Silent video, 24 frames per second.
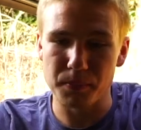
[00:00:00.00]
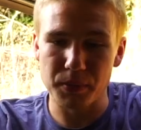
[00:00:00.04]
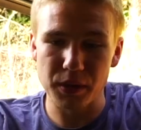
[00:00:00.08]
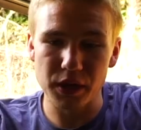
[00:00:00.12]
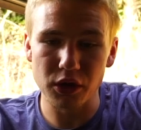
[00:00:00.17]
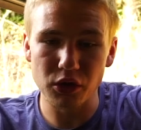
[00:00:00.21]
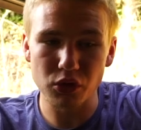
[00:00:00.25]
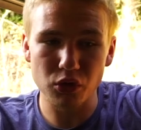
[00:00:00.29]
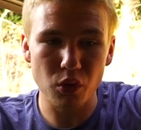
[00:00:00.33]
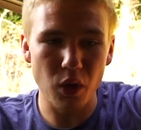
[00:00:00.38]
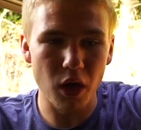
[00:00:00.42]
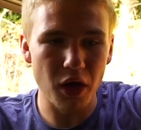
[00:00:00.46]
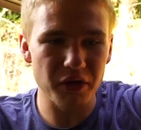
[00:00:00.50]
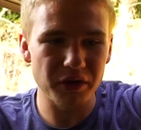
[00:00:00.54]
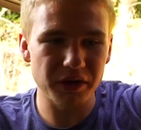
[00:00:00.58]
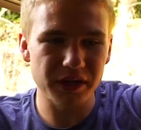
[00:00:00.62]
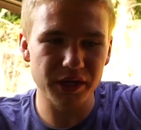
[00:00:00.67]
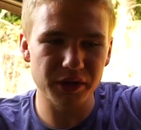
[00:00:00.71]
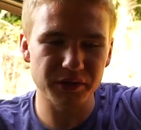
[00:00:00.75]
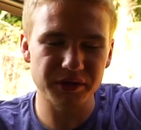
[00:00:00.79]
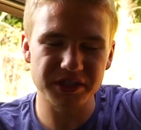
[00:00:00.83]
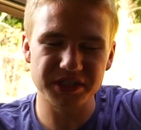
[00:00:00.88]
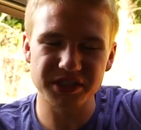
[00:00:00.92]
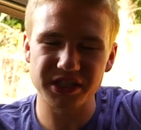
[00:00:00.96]
Build quality
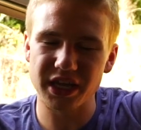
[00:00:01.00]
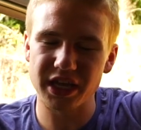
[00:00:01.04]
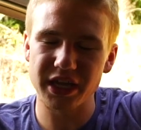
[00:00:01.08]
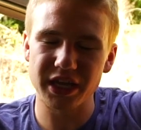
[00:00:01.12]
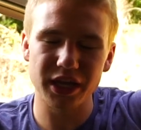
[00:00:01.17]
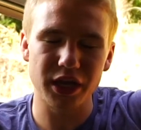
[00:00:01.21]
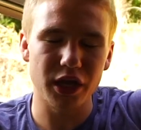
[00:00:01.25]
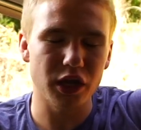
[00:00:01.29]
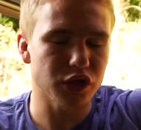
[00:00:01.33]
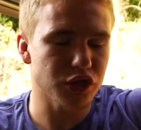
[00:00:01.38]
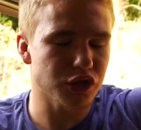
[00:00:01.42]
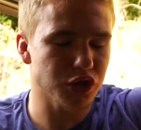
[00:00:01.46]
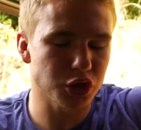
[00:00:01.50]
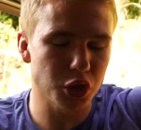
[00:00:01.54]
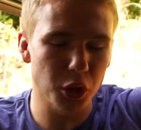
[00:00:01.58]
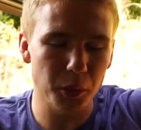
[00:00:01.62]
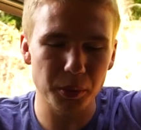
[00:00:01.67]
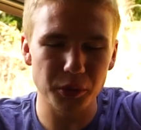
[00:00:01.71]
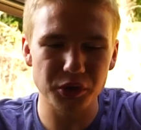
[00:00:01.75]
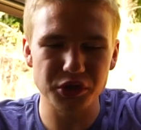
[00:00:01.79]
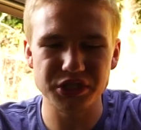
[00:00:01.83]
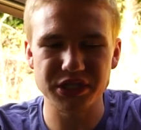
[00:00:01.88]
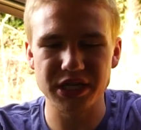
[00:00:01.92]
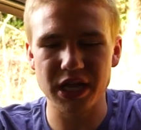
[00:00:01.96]
on this thing,
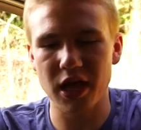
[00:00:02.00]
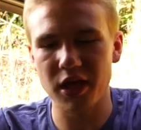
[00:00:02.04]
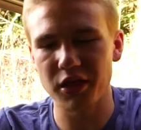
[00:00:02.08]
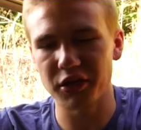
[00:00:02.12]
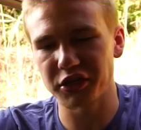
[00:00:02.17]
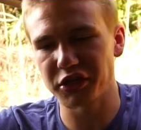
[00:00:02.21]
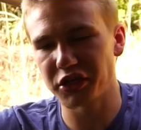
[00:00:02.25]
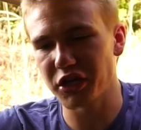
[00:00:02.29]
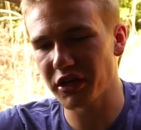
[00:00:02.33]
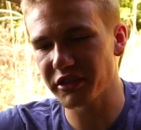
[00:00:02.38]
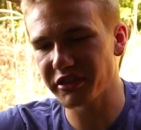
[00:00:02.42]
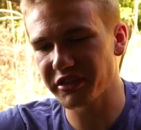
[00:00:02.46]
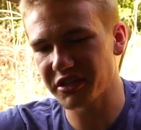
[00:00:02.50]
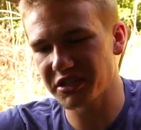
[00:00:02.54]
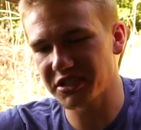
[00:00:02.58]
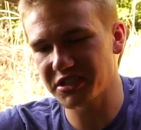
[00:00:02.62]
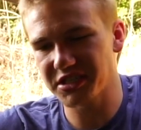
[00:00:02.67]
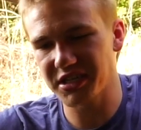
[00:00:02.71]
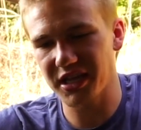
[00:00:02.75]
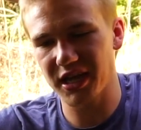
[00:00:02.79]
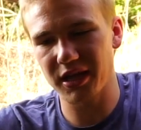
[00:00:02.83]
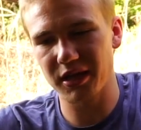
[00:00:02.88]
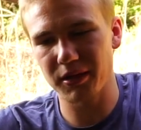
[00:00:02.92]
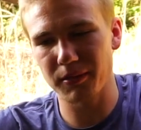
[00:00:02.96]
super solid. Nothing to
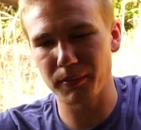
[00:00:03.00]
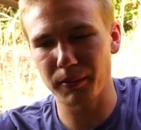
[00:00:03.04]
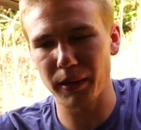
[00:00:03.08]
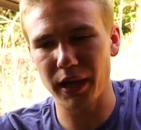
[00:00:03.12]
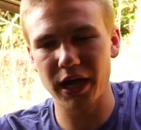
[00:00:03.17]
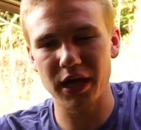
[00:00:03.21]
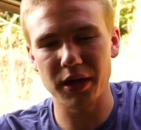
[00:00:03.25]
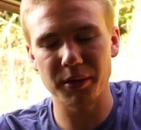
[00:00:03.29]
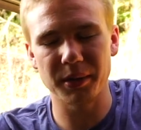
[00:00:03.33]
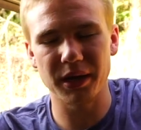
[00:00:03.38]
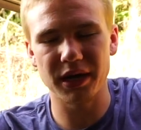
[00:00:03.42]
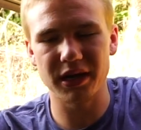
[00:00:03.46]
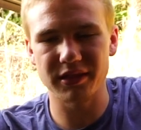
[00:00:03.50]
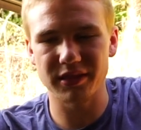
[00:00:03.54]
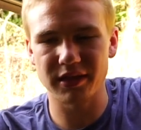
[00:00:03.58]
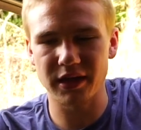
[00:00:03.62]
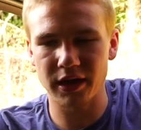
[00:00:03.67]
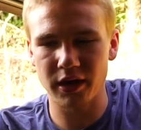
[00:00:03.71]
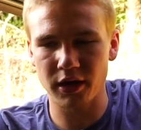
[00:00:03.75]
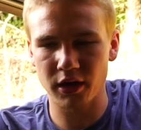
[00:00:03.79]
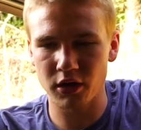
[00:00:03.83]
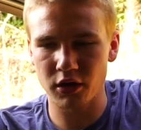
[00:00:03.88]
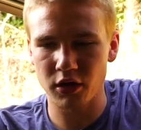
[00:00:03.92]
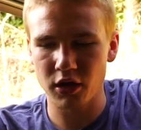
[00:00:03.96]
say bad about it
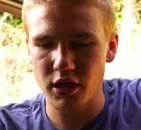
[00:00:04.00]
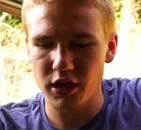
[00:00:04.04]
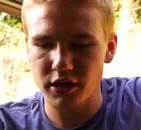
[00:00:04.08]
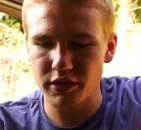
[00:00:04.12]
there.